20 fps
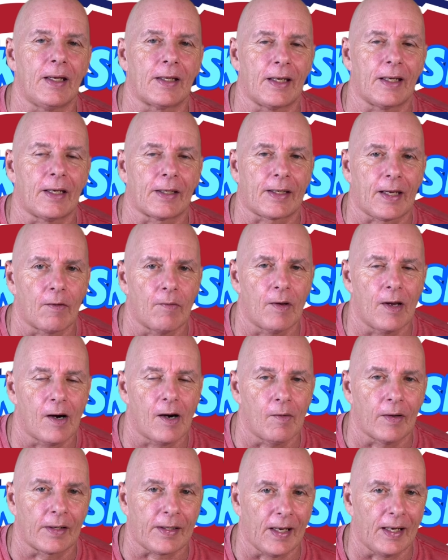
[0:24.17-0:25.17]
against the Carolina
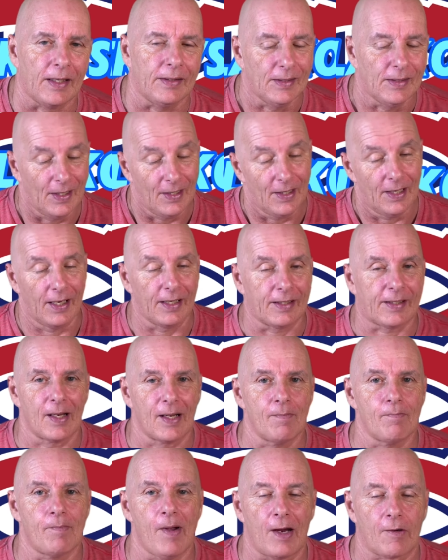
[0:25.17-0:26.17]
Hurricane. He
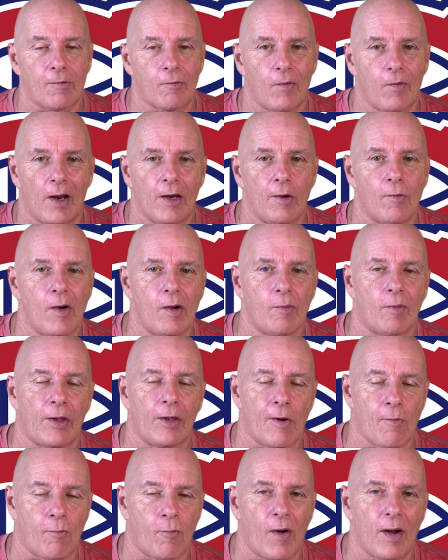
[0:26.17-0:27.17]
come back right away with
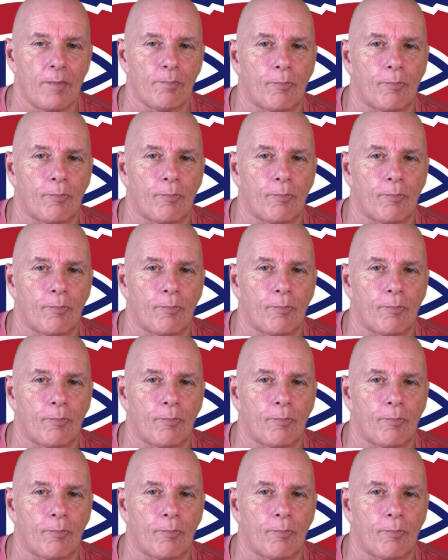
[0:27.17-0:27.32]
a 1